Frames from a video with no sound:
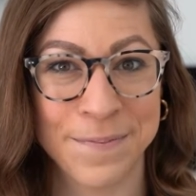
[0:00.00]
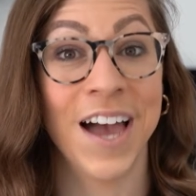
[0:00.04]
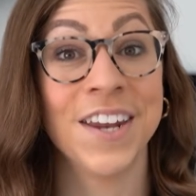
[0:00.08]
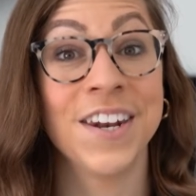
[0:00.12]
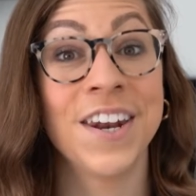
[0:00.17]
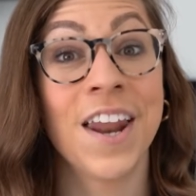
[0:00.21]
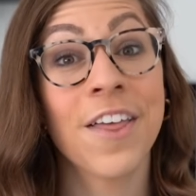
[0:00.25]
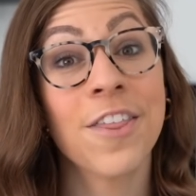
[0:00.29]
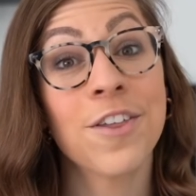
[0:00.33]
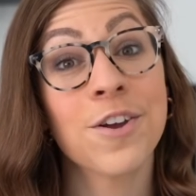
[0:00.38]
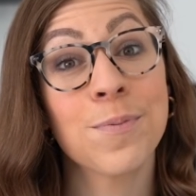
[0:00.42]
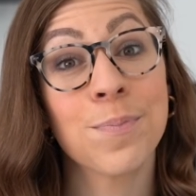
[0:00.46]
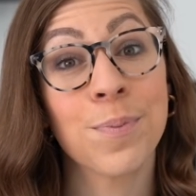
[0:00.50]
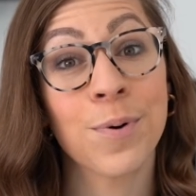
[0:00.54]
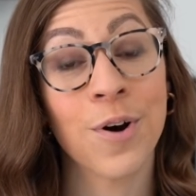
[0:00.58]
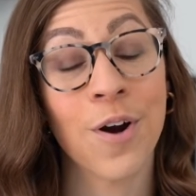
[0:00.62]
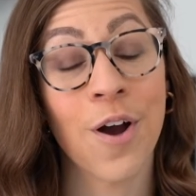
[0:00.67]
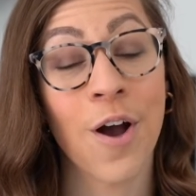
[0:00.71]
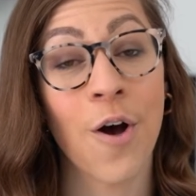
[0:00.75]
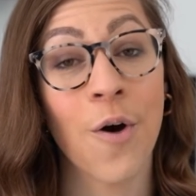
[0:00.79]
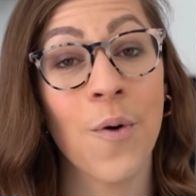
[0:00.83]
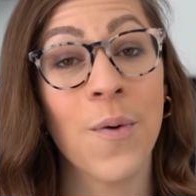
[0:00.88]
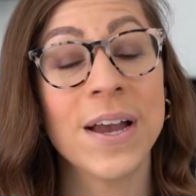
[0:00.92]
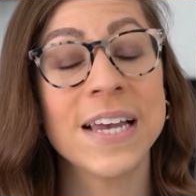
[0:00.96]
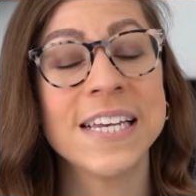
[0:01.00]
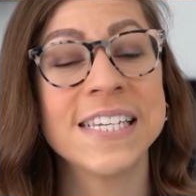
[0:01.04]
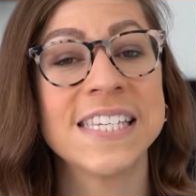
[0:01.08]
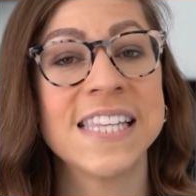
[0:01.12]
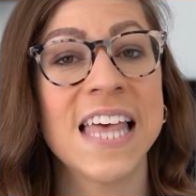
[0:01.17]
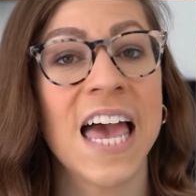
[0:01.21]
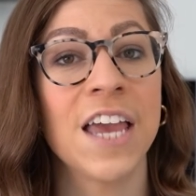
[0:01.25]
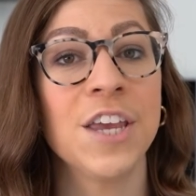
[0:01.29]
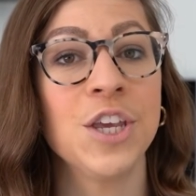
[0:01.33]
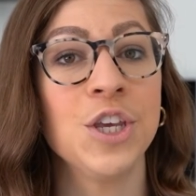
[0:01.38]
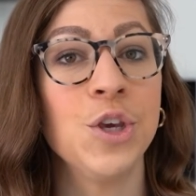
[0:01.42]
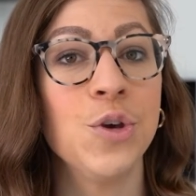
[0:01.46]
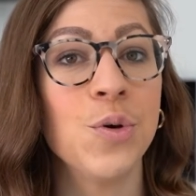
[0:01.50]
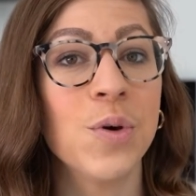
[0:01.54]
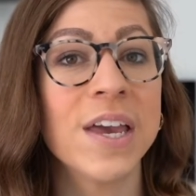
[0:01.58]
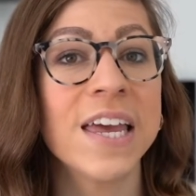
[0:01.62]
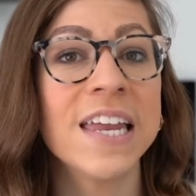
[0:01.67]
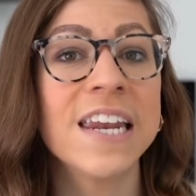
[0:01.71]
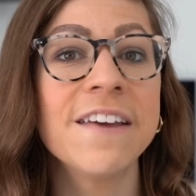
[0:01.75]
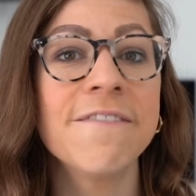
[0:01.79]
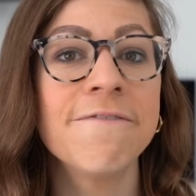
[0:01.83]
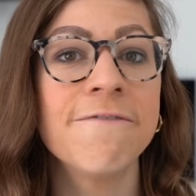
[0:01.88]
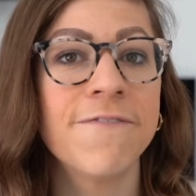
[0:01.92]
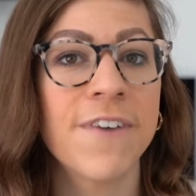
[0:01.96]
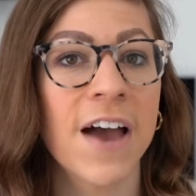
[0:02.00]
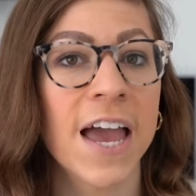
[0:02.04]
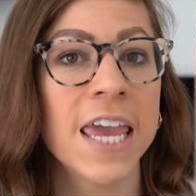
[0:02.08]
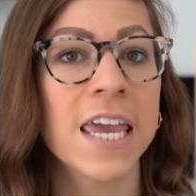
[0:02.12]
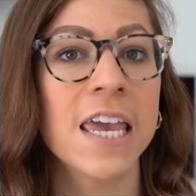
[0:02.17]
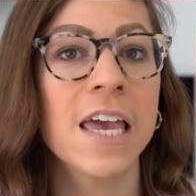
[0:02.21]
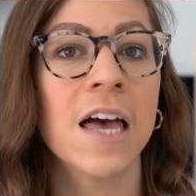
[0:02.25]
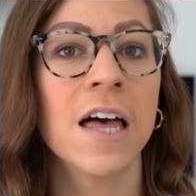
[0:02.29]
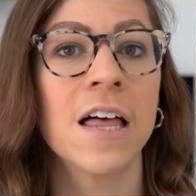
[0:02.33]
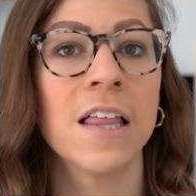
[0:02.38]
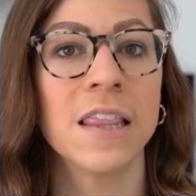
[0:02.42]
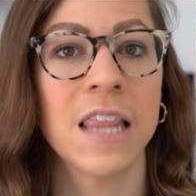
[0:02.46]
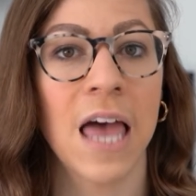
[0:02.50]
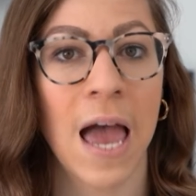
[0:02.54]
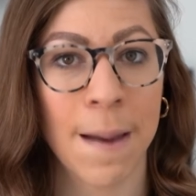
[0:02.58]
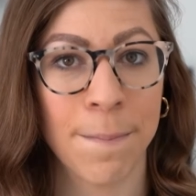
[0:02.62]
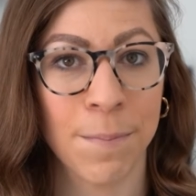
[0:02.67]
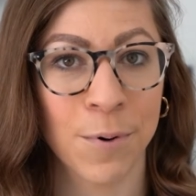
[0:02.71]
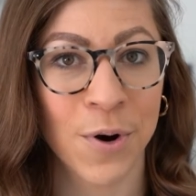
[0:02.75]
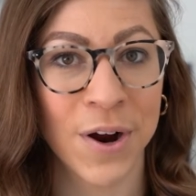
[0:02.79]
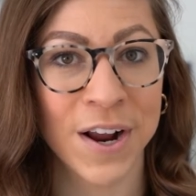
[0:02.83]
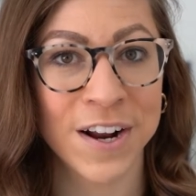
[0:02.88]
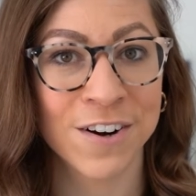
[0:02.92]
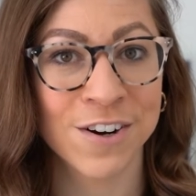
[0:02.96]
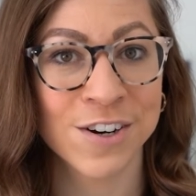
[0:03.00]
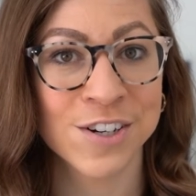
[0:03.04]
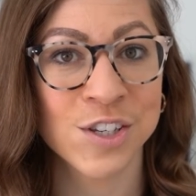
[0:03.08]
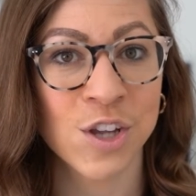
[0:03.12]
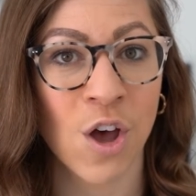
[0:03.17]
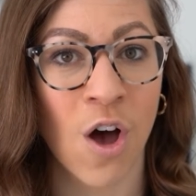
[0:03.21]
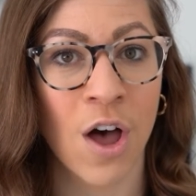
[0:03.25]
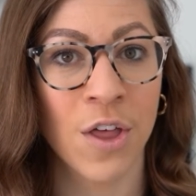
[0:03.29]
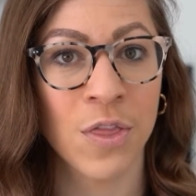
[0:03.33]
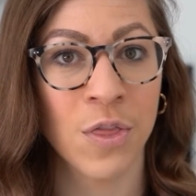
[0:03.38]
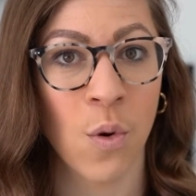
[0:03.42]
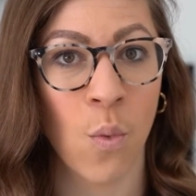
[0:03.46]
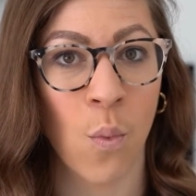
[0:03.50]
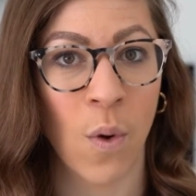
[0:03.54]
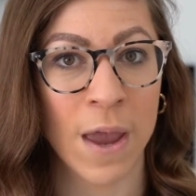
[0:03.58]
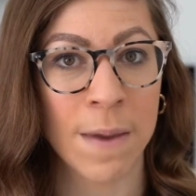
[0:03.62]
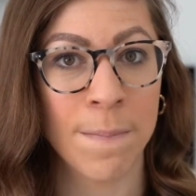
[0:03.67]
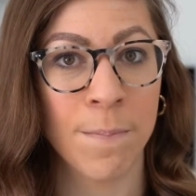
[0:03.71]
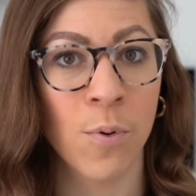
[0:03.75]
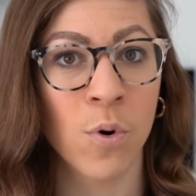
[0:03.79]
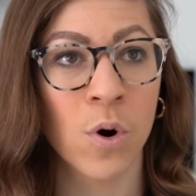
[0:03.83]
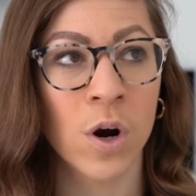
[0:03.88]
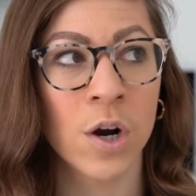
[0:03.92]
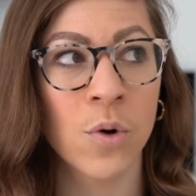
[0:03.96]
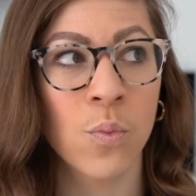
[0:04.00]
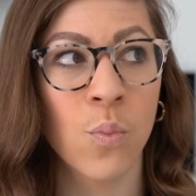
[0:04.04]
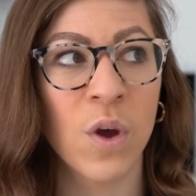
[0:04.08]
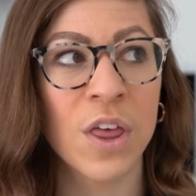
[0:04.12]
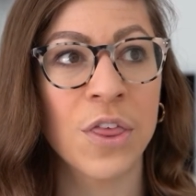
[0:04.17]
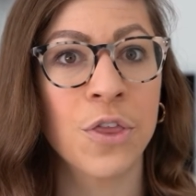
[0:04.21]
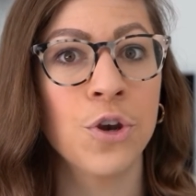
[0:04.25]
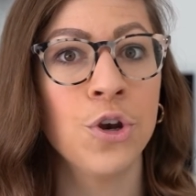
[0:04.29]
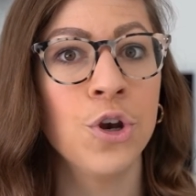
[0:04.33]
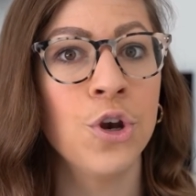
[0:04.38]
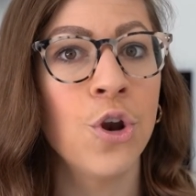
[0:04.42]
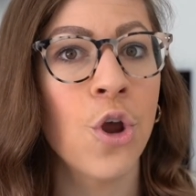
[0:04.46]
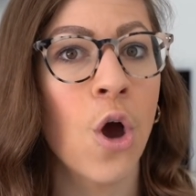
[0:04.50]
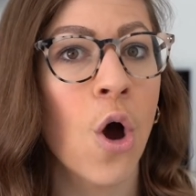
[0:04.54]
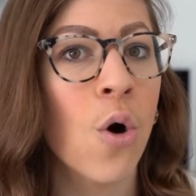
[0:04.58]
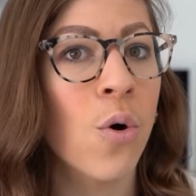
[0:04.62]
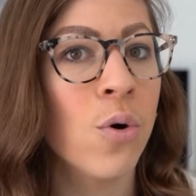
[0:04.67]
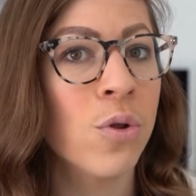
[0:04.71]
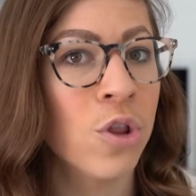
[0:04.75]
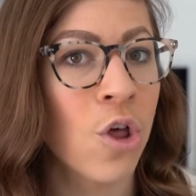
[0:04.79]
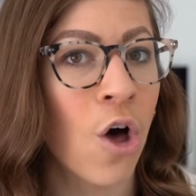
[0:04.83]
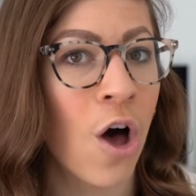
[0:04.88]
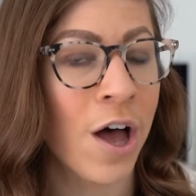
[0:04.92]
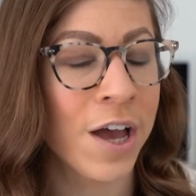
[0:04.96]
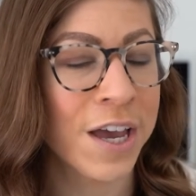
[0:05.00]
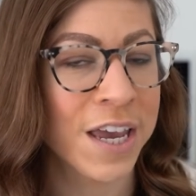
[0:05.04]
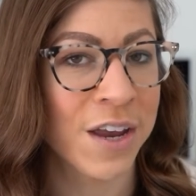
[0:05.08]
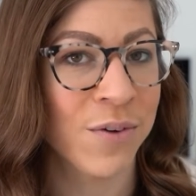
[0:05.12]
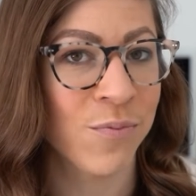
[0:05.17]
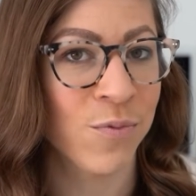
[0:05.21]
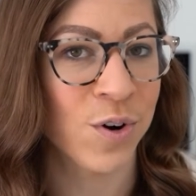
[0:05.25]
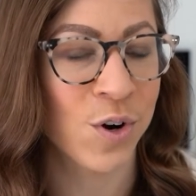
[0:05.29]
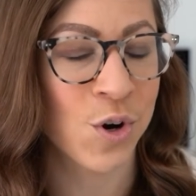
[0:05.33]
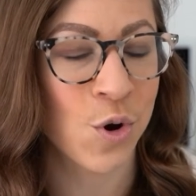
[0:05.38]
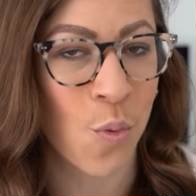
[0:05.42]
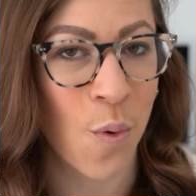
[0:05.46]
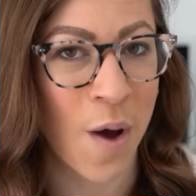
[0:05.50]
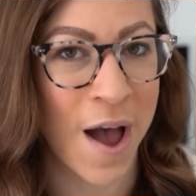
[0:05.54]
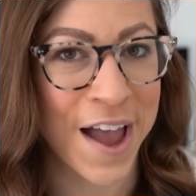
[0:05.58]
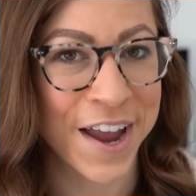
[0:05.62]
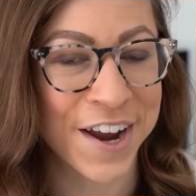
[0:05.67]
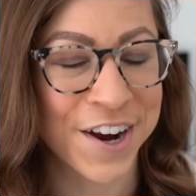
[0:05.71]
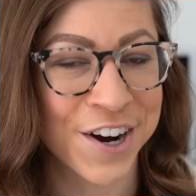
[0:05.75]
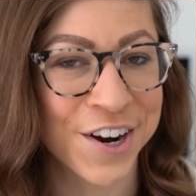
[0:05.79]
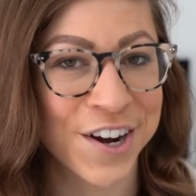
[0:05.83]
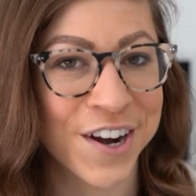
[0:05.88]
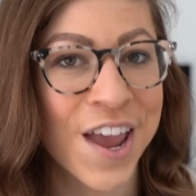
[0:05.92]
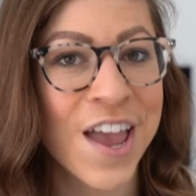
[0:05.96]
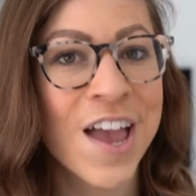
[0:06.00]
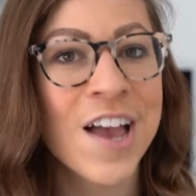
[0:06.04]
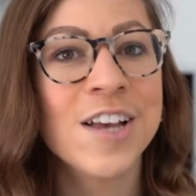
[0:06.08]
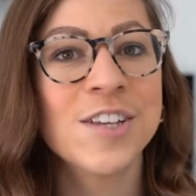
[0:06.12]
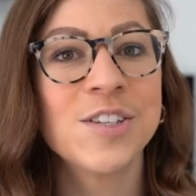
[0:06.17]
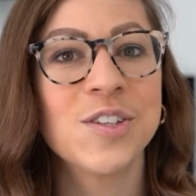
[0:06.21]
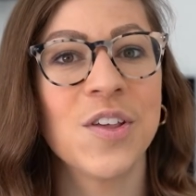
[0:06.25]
Another pro is that you can invite collaborators on the whiteboard with no login required.